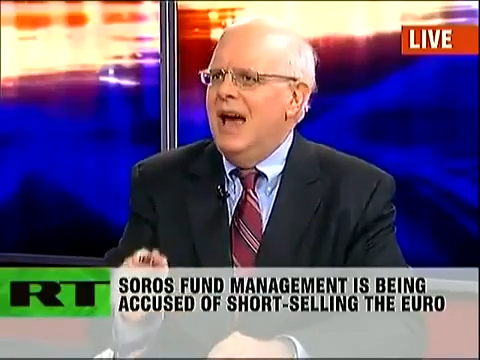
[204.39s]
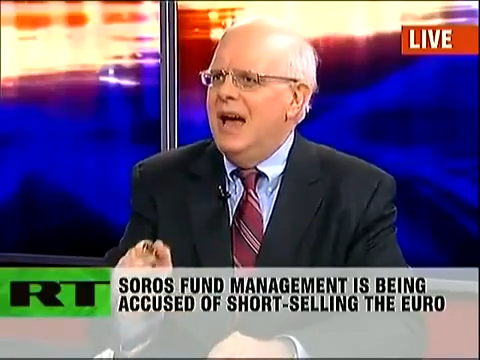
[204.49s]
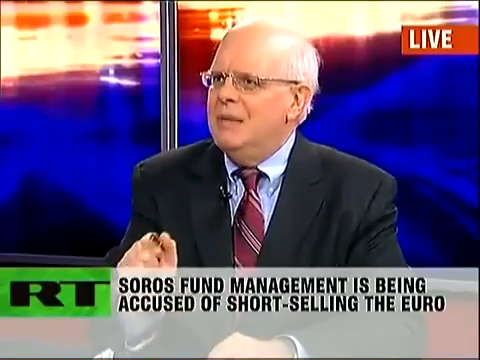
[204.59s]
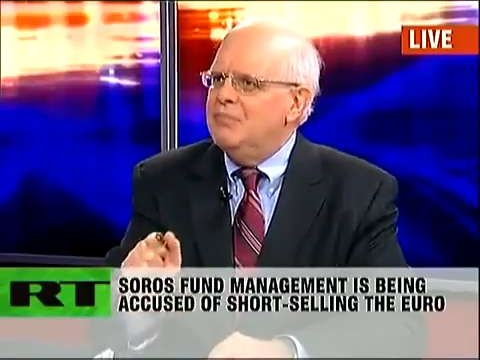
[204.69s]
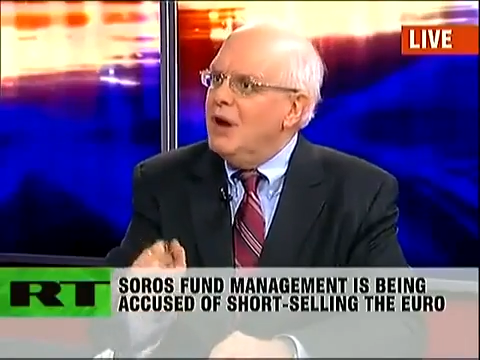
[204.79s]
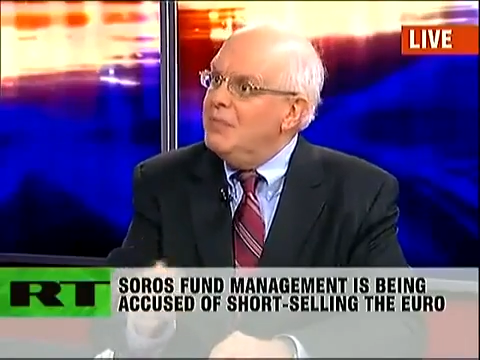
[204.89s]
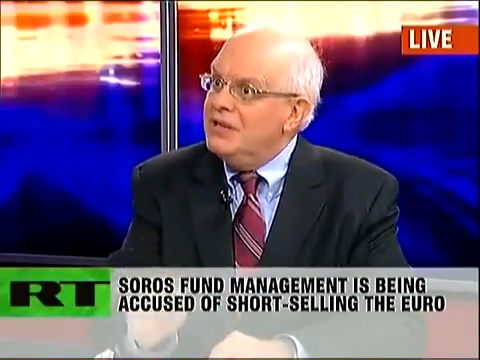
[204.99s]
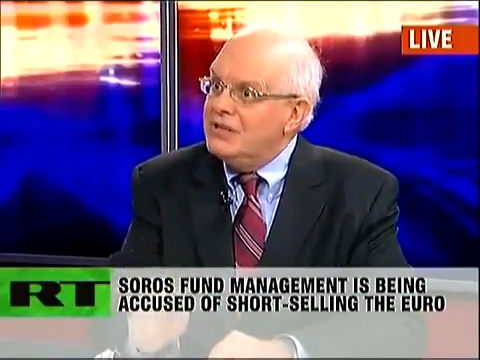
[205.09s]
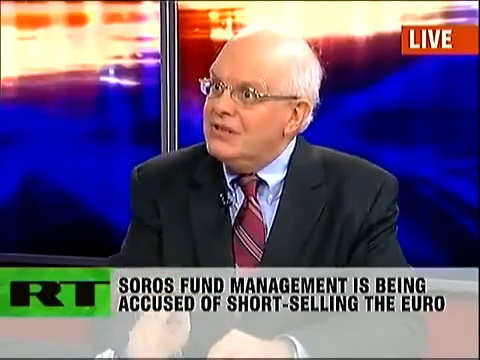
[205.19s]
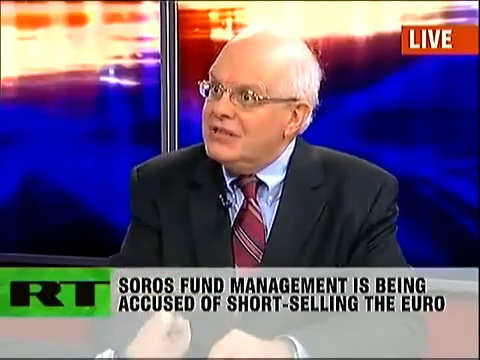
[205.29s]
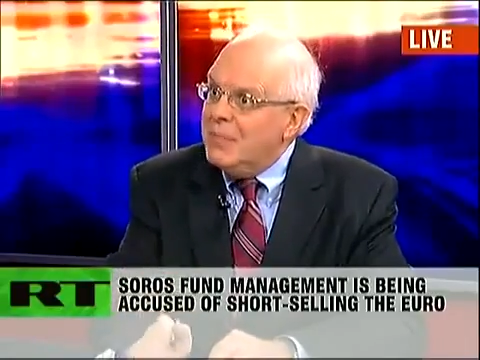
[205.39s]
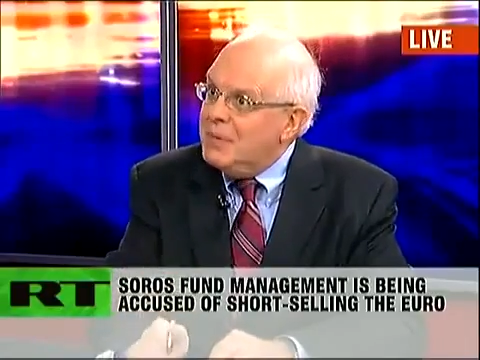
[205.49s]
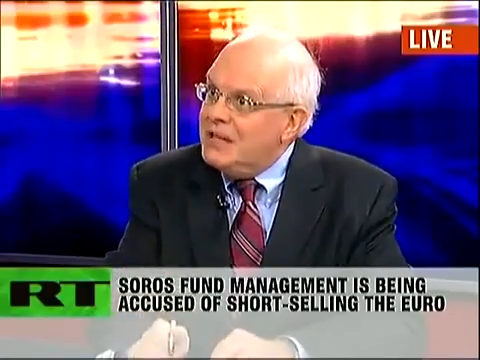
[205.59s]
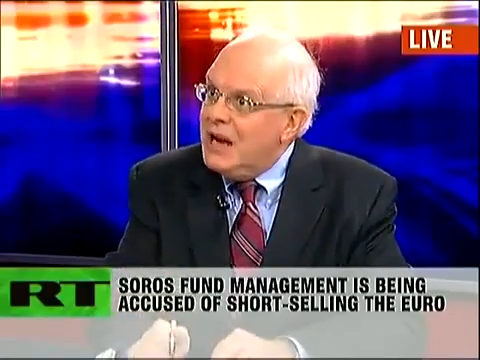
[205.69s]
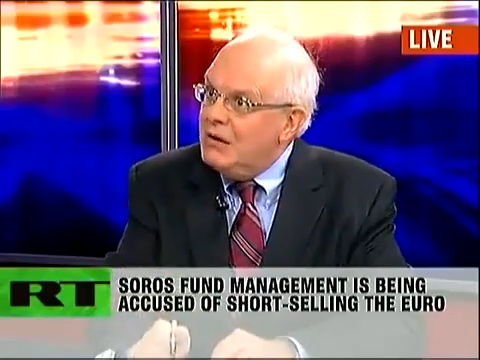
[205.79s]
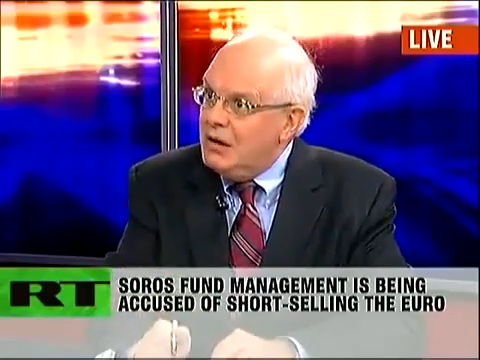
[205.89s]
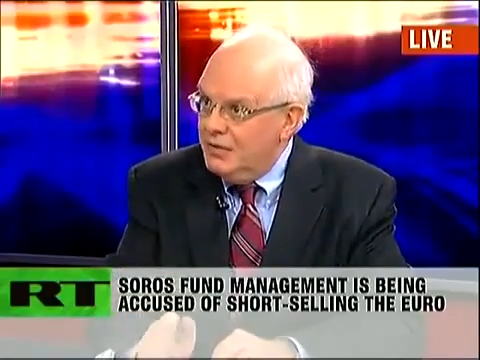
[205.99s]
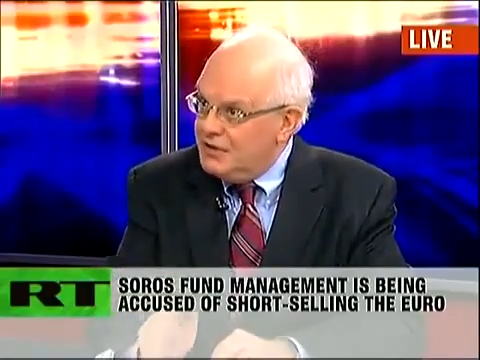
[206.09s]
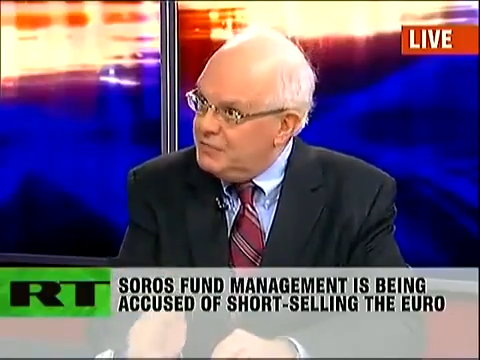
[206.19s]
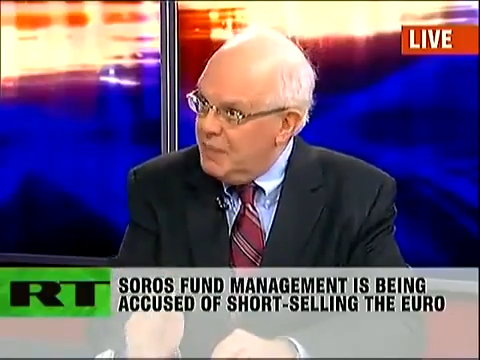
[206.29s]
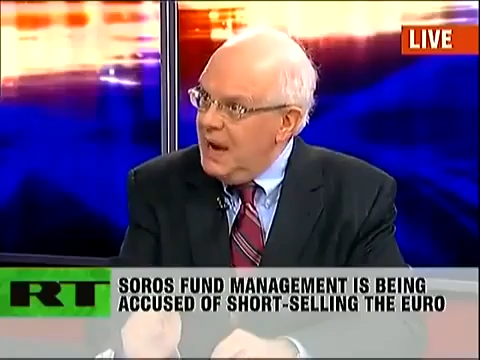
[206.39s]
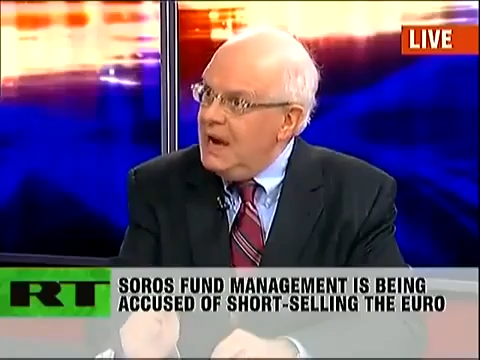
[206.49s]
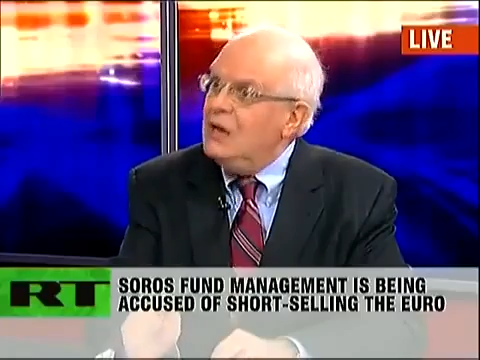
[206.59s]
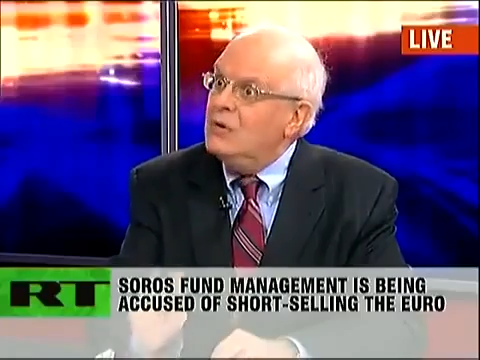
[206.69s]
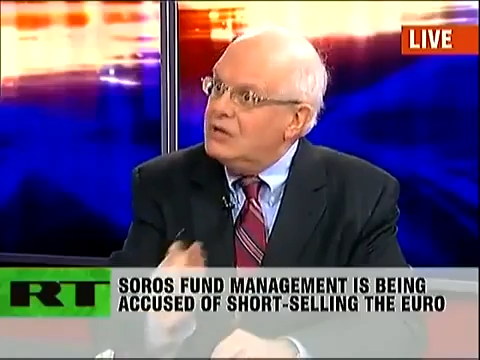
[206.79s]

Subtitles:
and Prime Minister Zapatero of Spain,